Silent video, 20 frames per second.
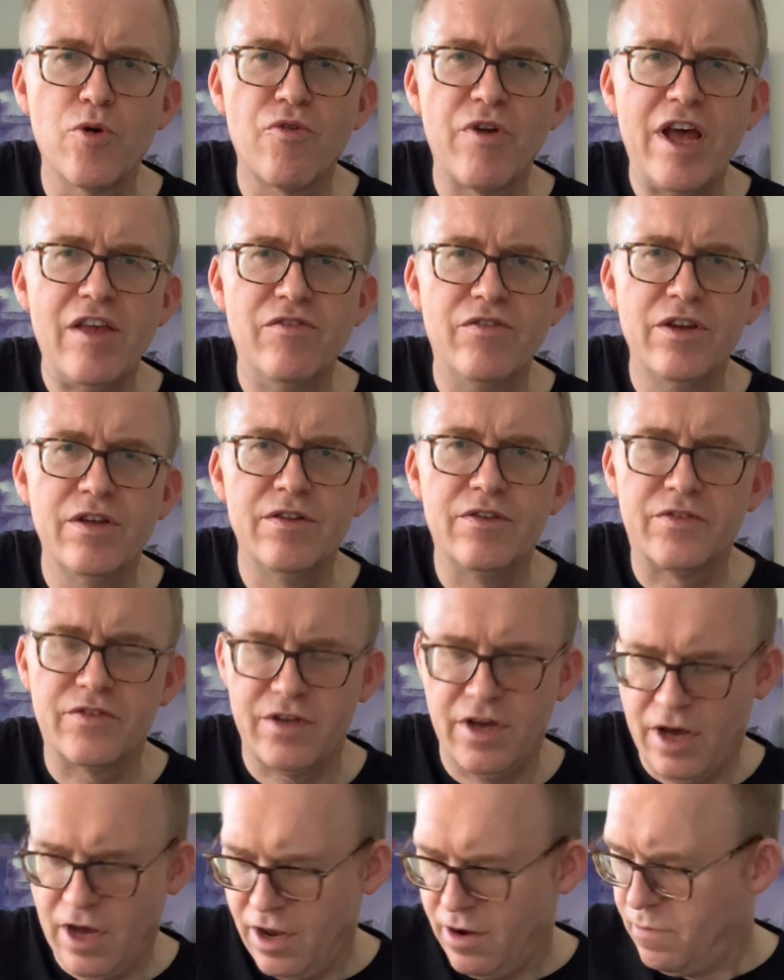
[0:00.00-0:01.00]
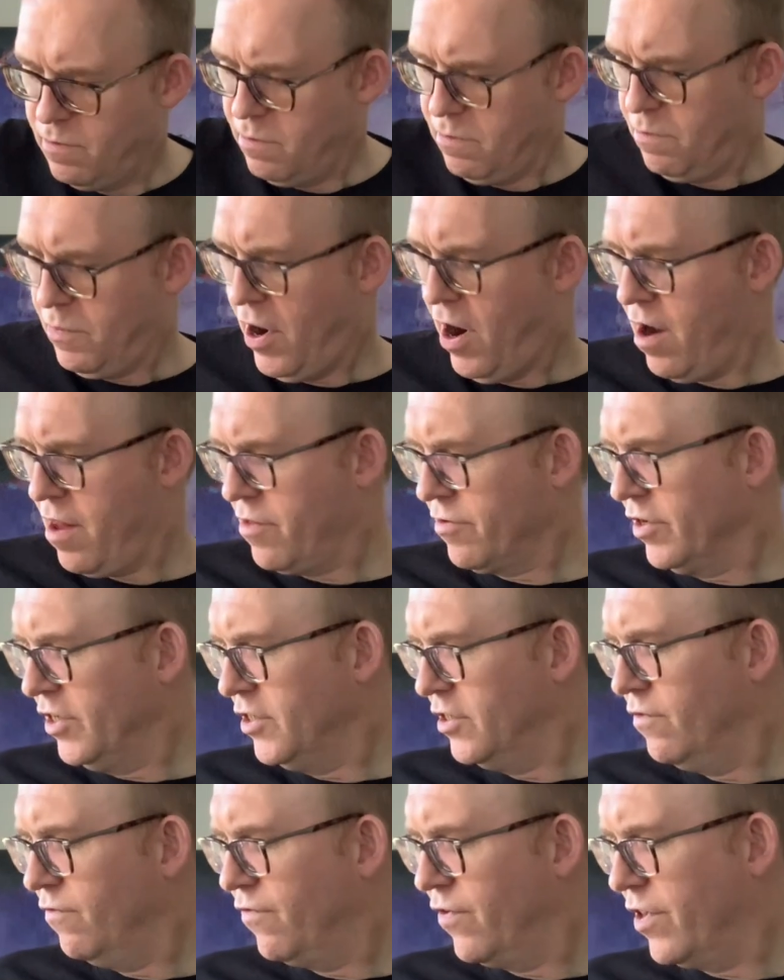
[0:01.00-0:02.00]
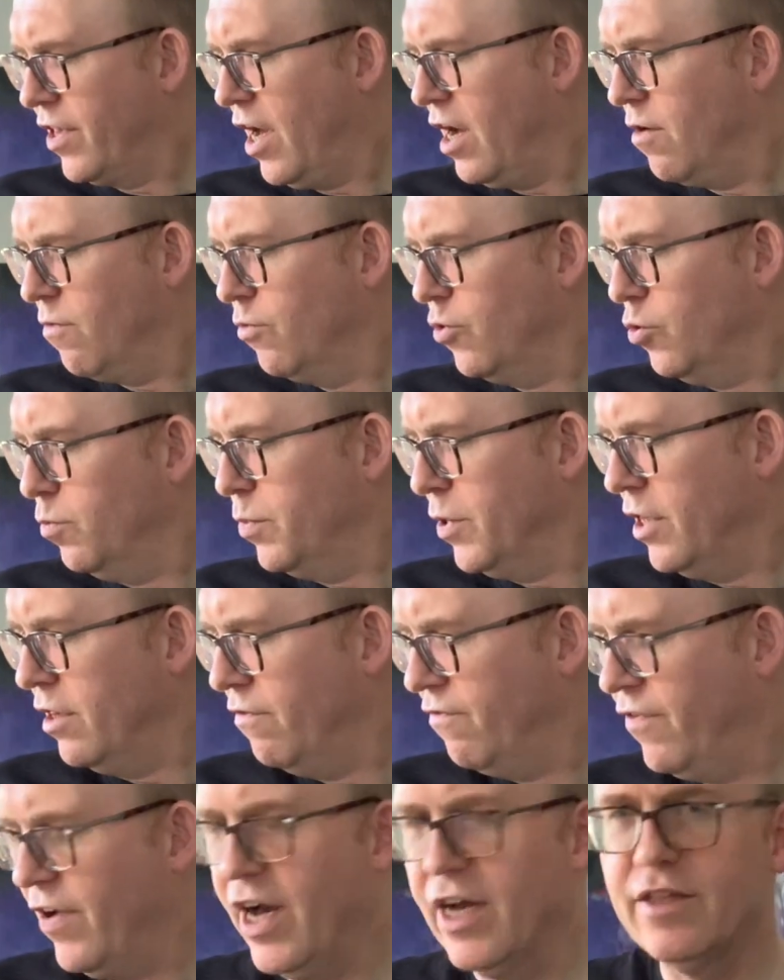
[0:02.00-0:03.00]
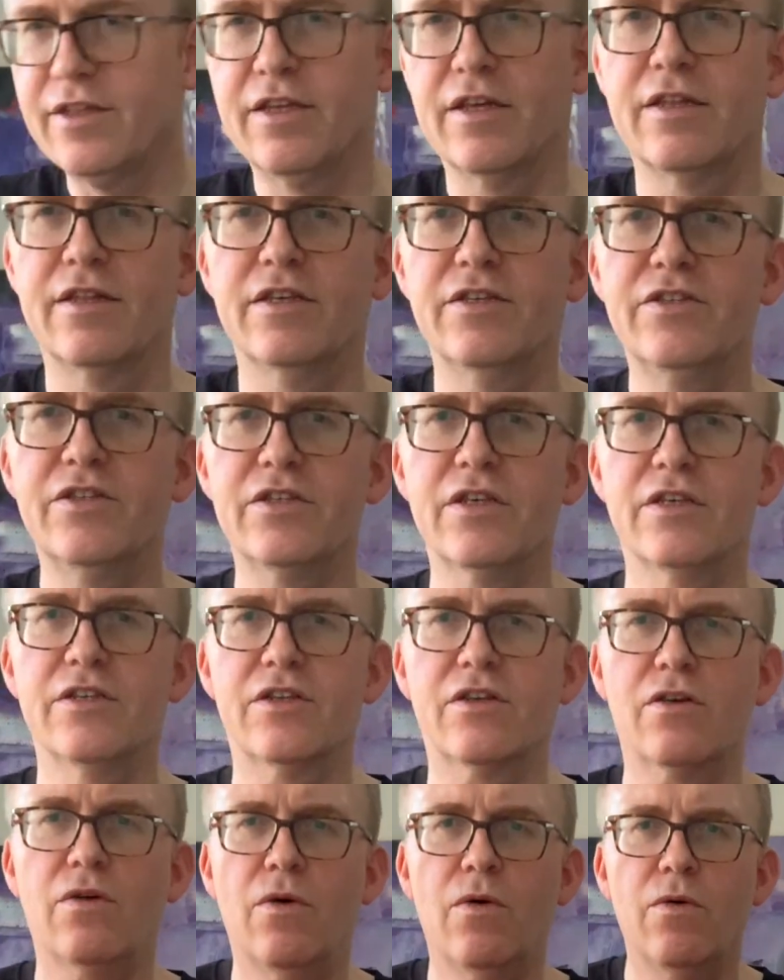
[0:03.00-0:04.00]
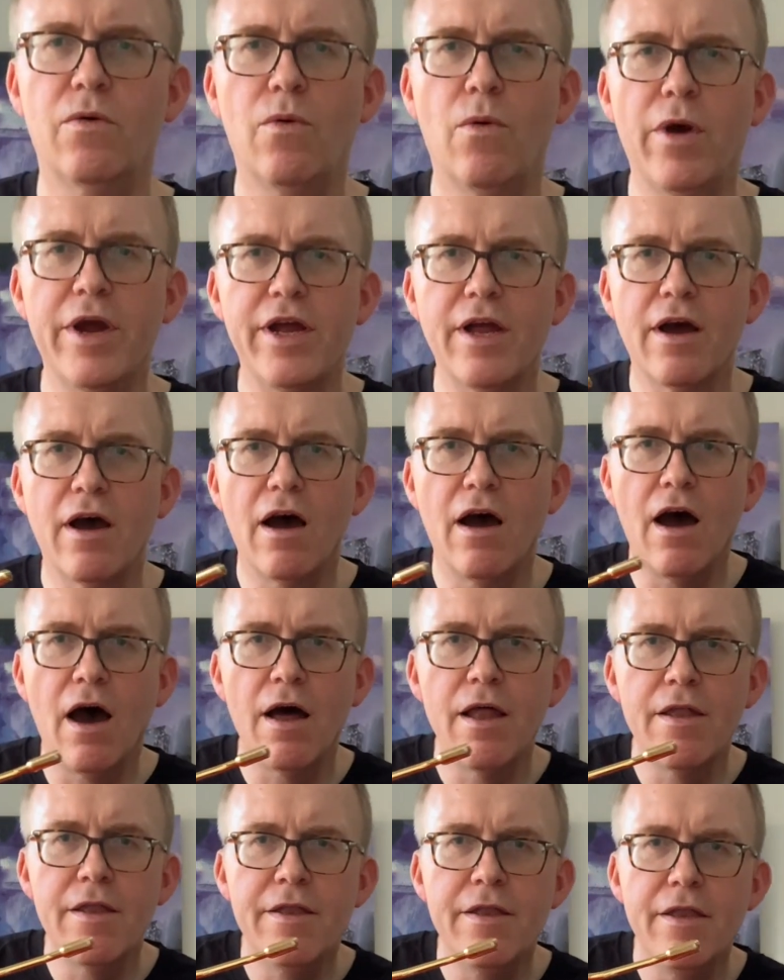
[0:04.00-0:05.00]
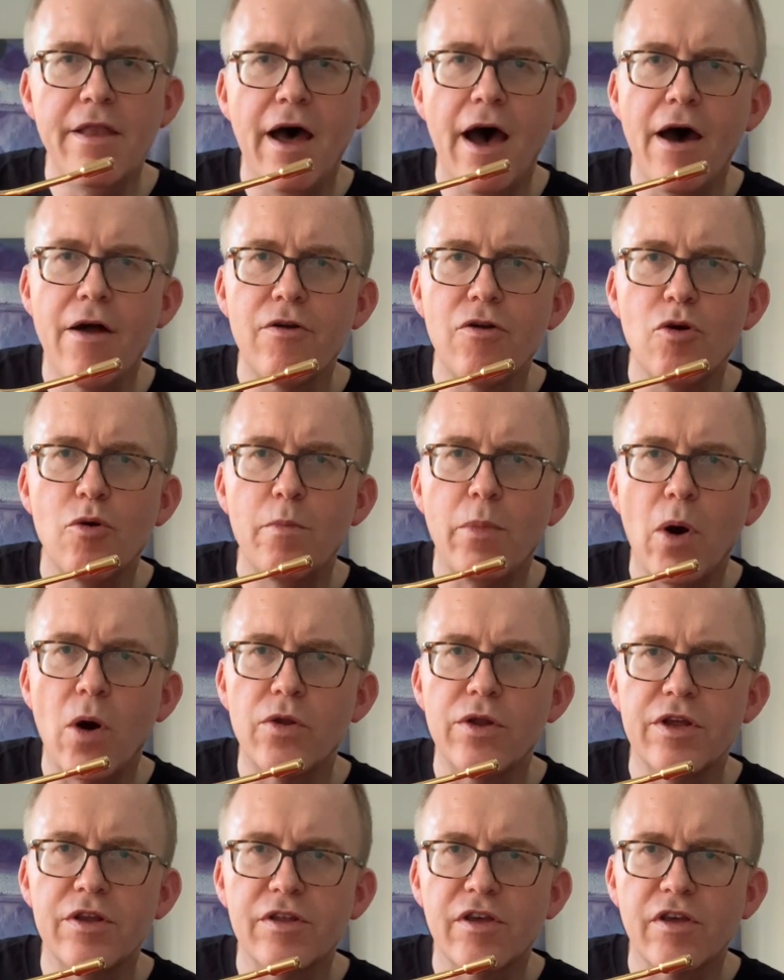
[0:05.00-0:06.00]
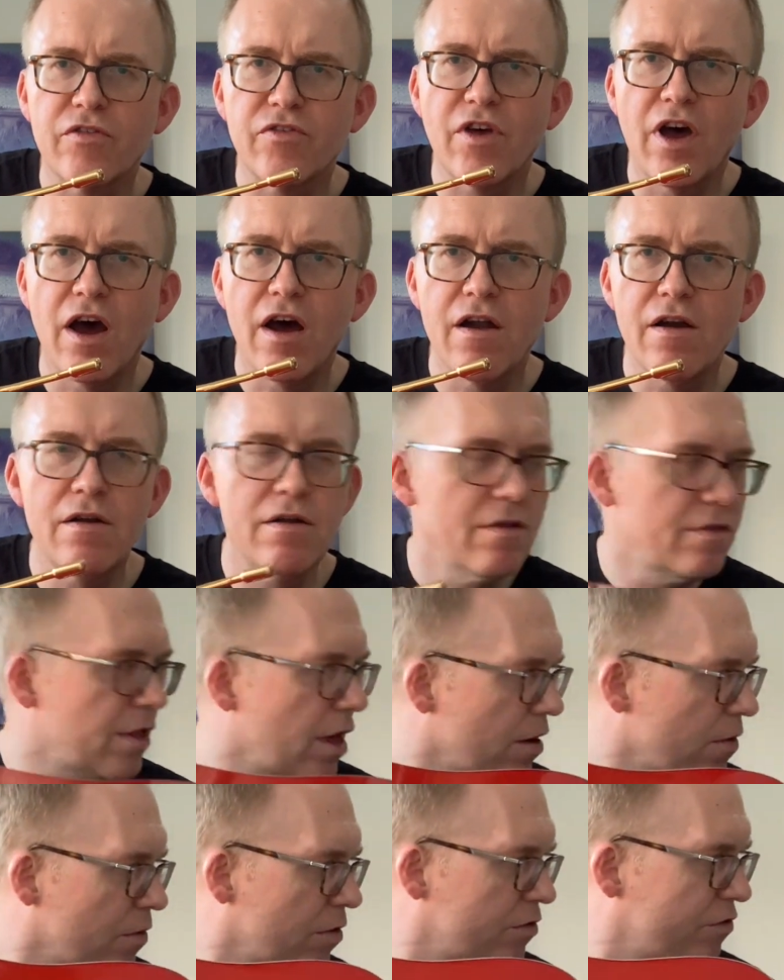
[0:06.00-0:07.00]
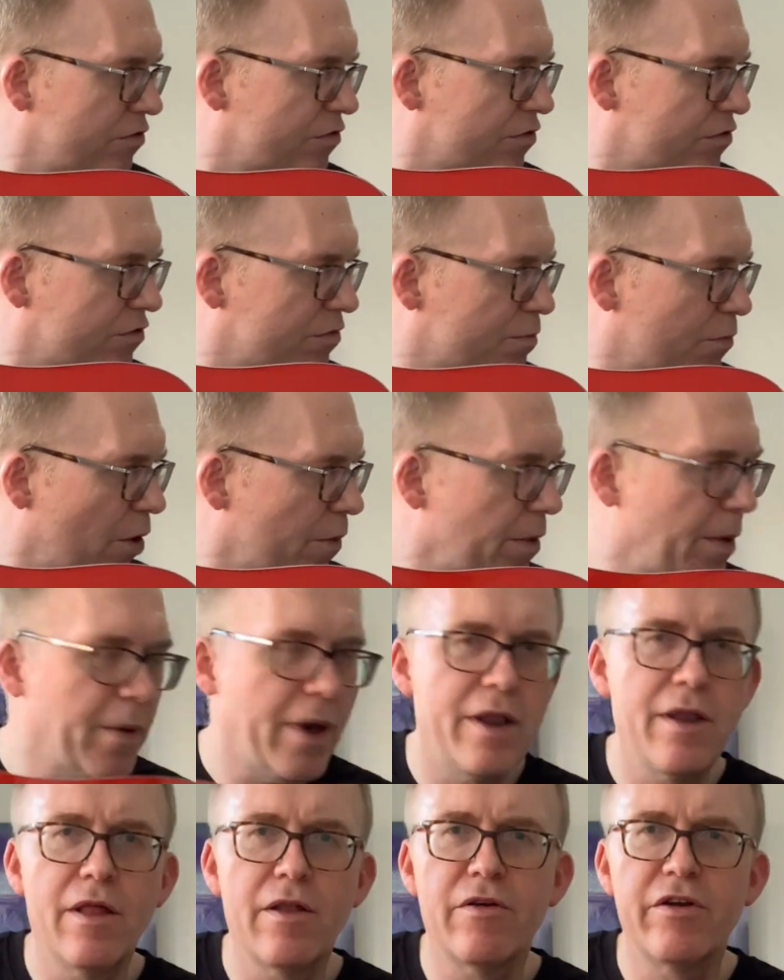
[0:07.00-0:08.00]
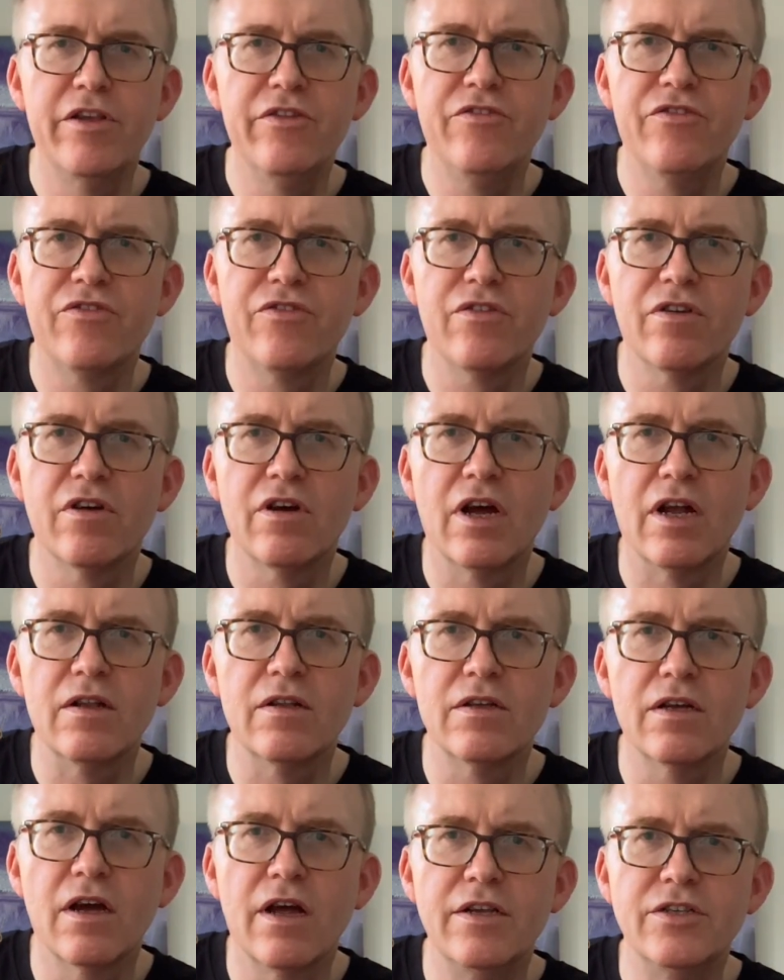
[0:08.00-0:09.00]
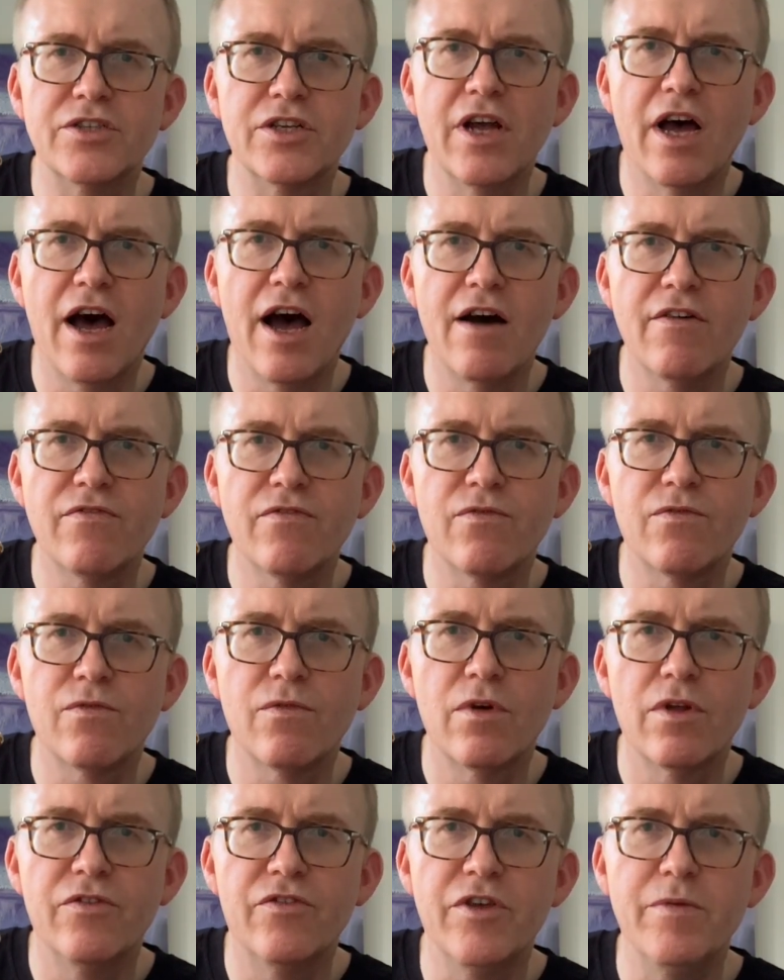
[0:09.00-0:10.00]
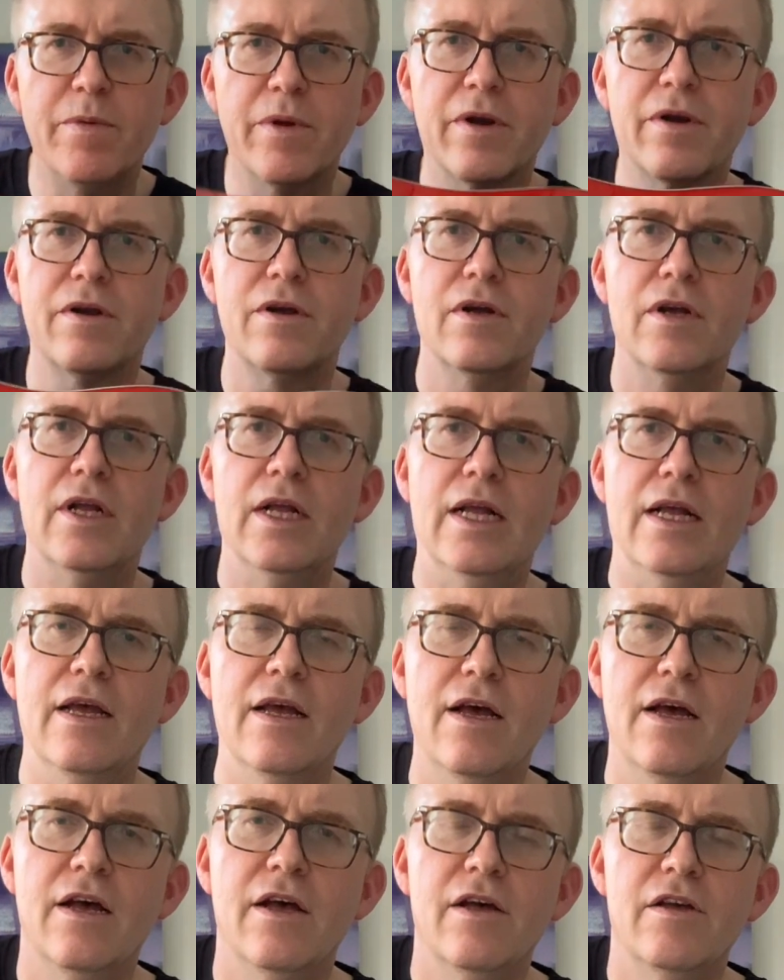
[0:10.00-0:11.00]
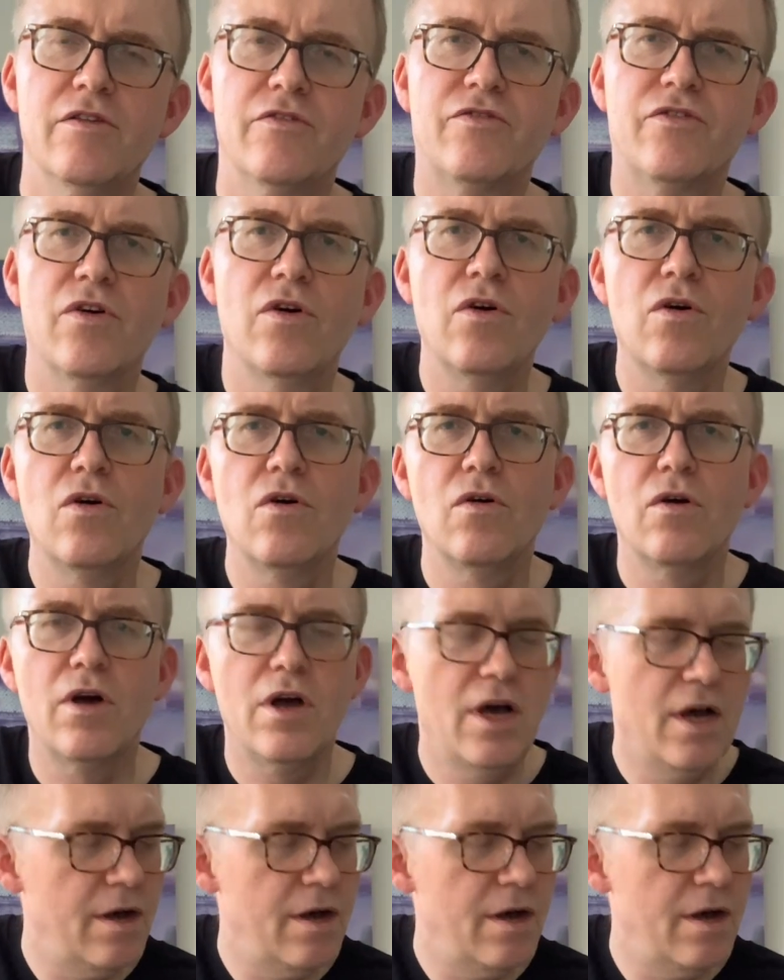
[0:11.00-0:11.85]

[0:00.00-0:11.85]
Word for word: resonant, and part of the reason for that will be the fact that this is quite a narrow-bodied guitar. That one's probably about another inch and a half deeper, so